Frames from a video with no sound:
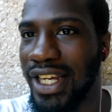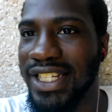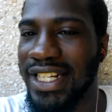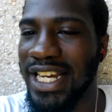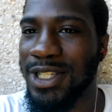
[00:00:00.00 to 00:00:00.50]

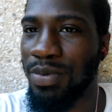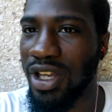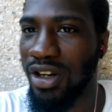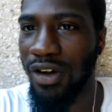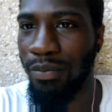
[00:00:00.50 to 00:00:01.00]
It's not
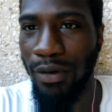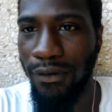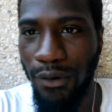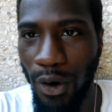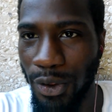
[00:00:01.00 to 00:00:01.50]
speaking of
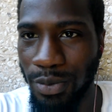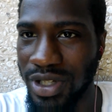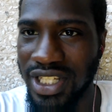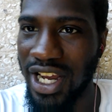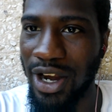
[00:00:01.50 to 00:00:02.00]
before the
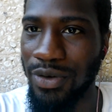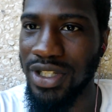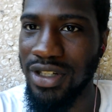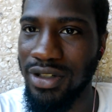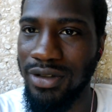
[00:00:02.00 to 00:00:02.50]
Messiah
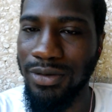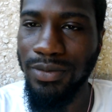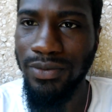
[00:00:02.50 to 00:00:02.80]
return.